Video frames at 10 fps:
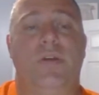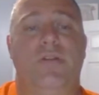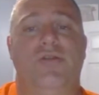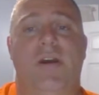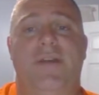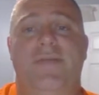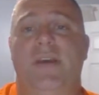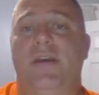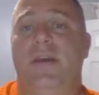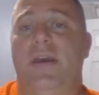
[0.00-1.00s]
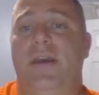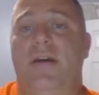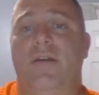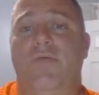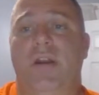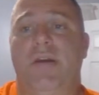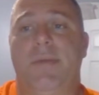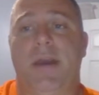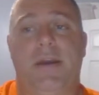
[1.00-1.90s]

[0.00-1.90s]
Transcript: you're drafting a running back.